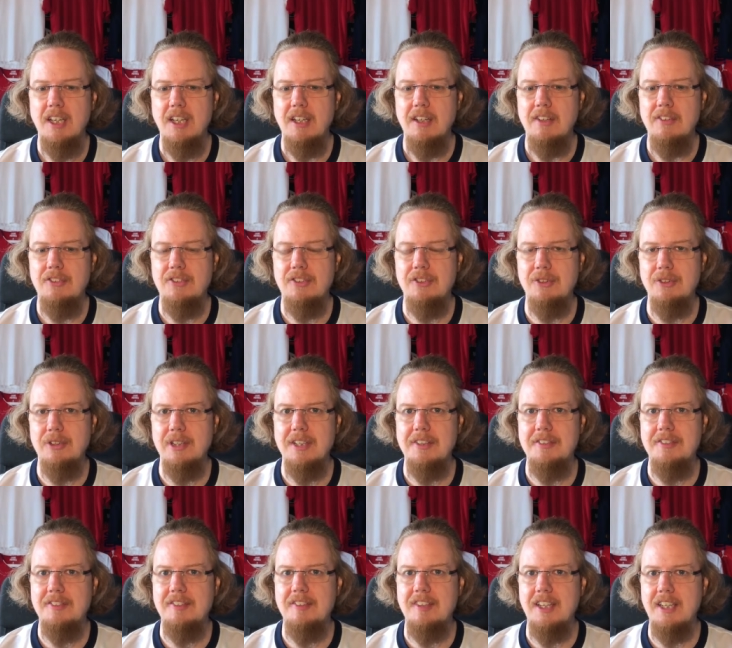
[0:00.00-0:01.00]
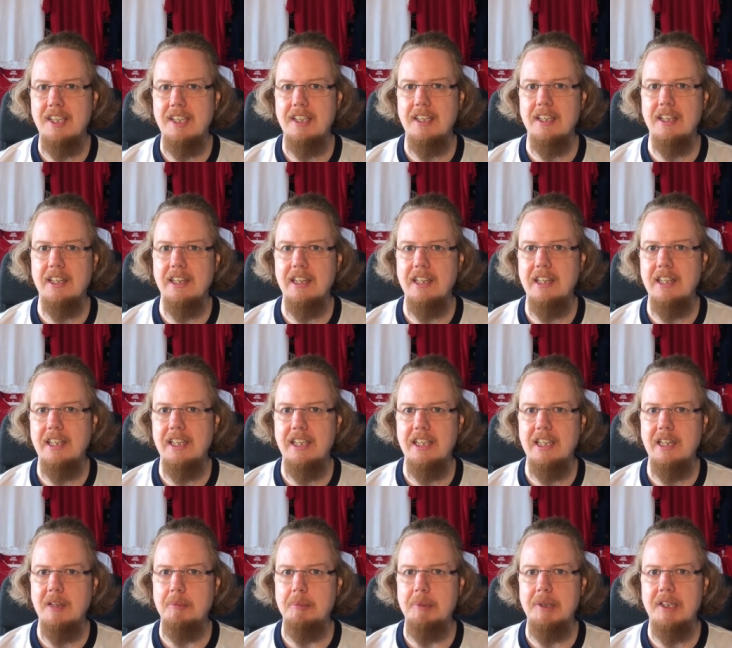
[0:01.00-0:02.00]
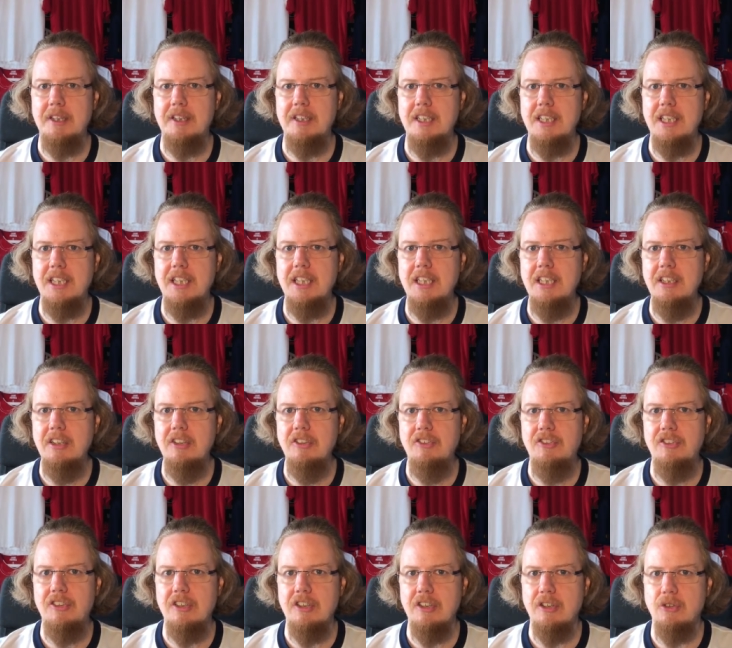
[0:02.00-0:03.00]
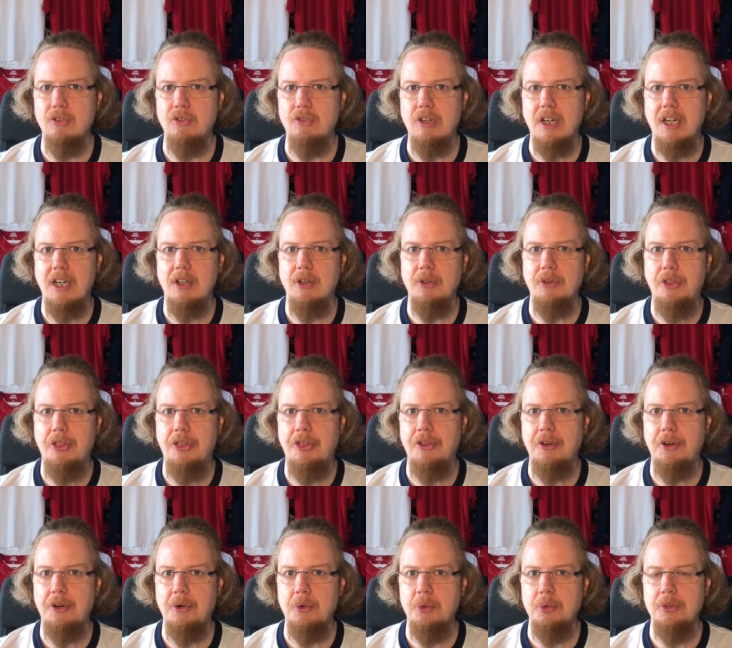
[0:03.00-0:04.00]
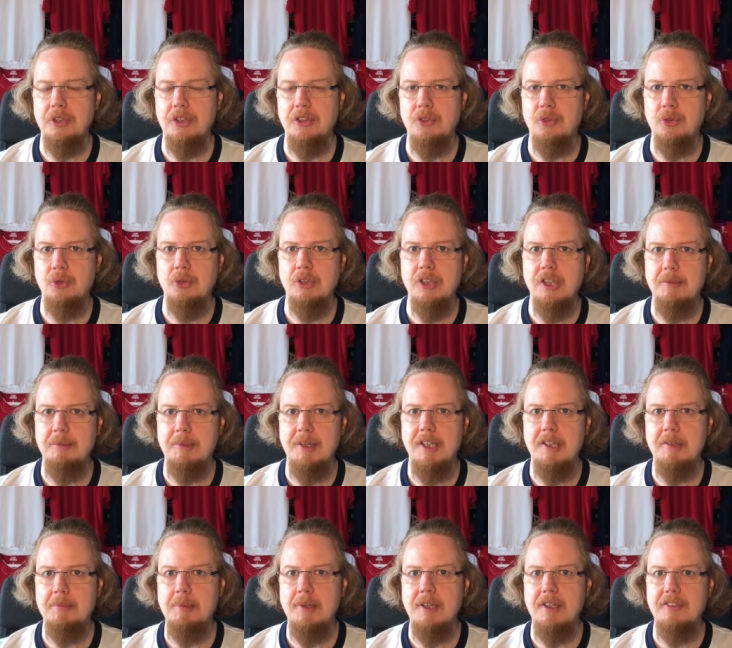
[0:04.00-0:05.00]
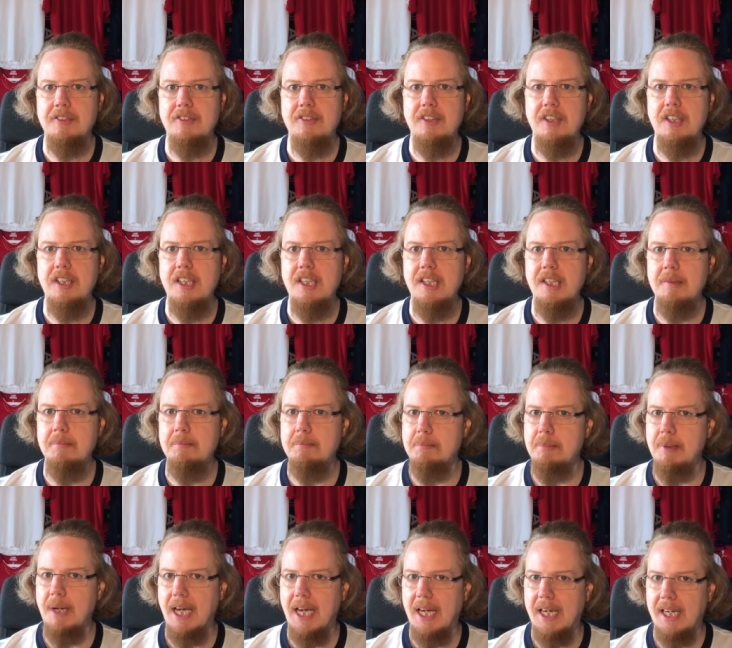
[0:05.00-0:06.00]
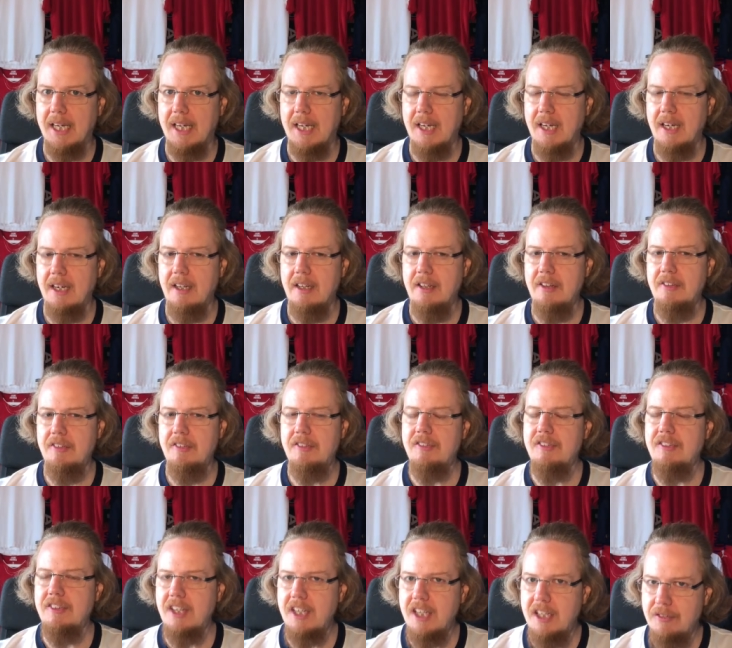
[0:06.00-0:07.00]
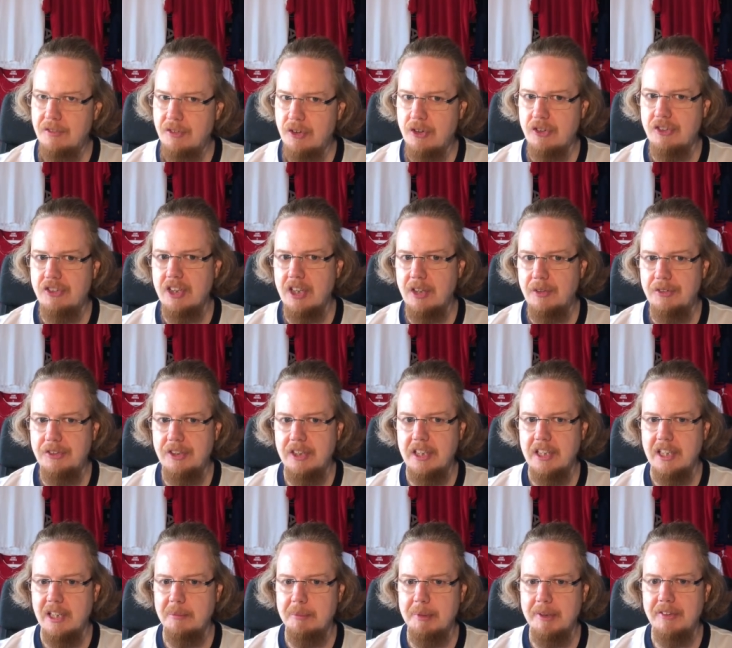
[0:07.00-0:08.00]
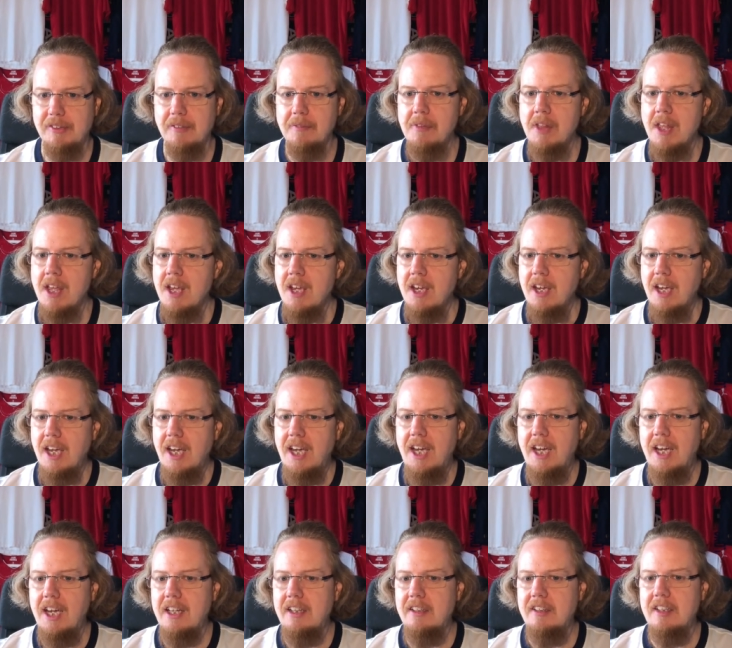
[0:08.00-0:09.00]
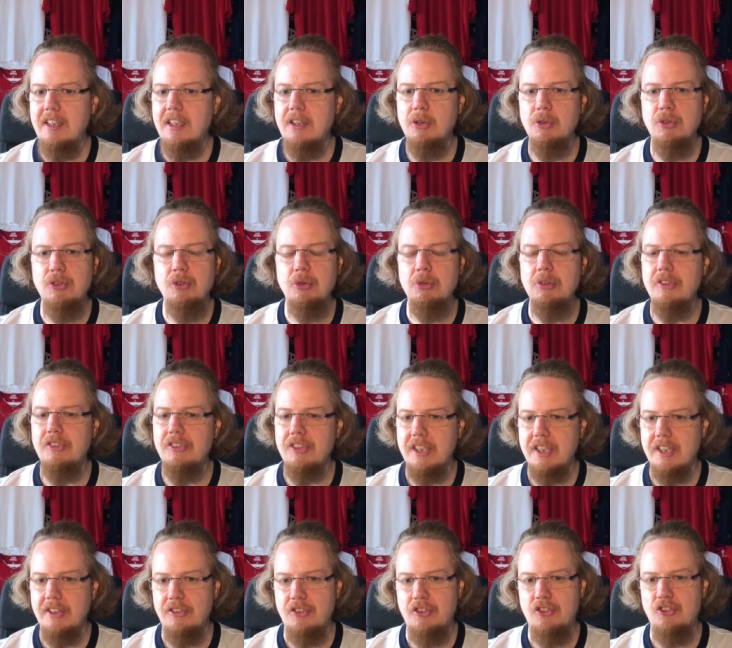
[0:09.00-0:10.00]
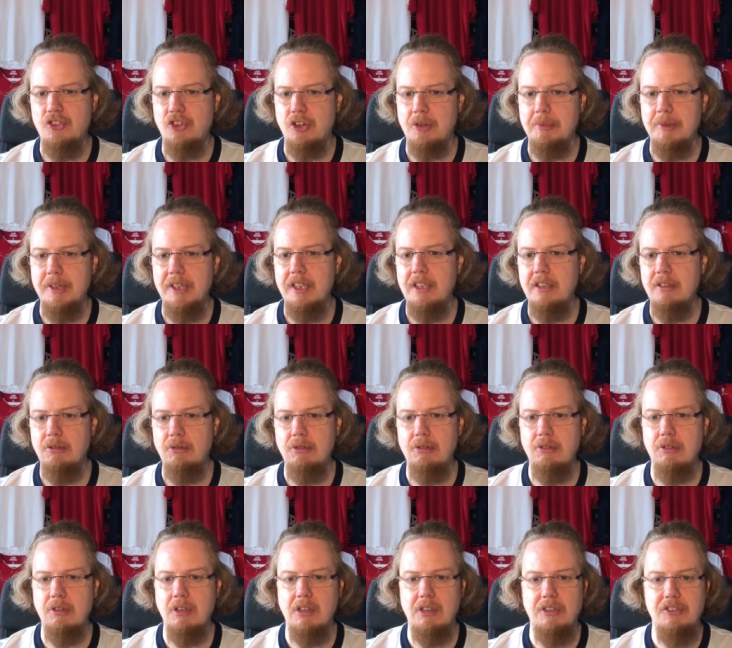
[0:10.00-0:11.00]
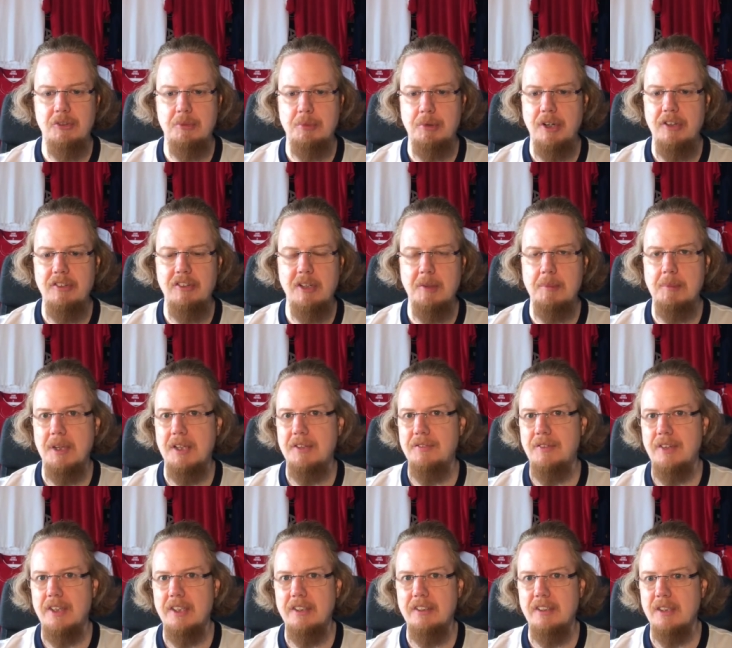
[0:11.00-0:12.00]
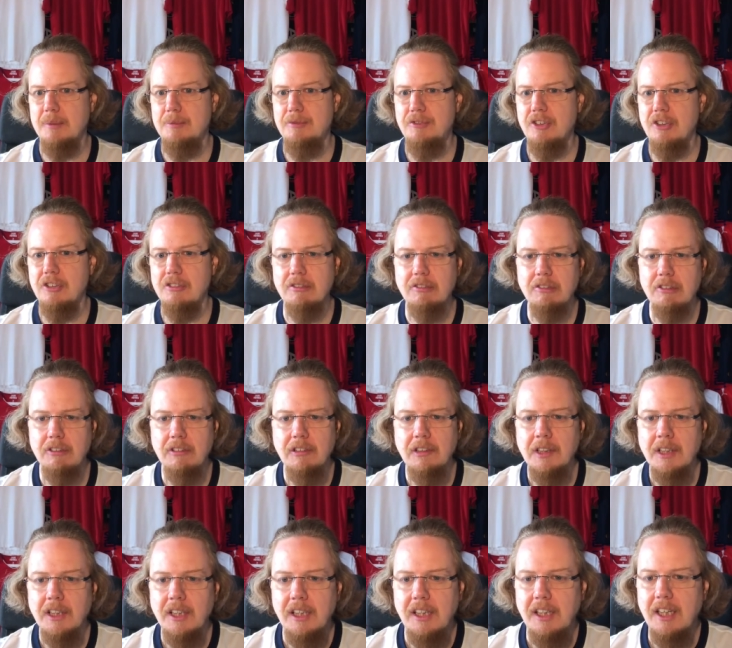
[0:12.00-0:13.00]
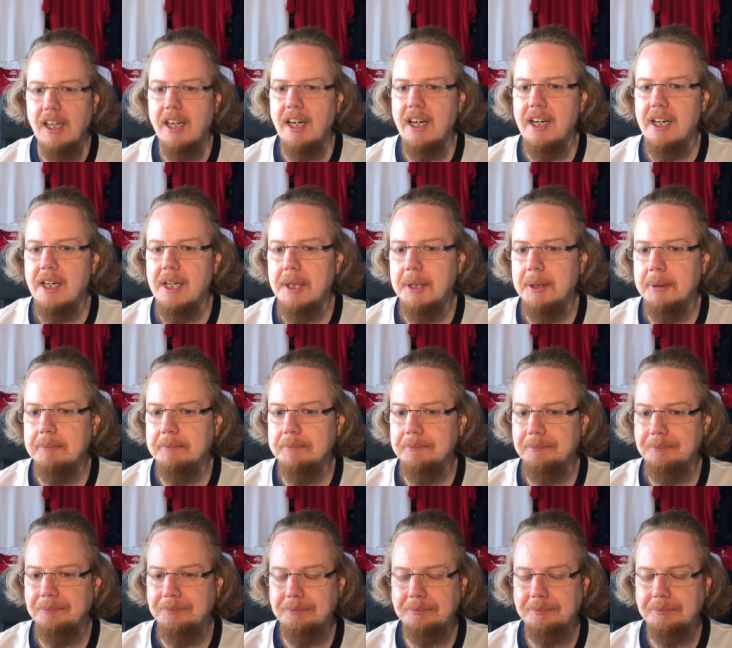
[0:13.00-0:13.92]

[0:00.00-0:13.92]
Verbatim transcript: so let's take a little bit the easier route through the tournament by sitting back and save ourselves a little bit. And he could do this against Germany, who uh, surprisingly played Werner up front. Um,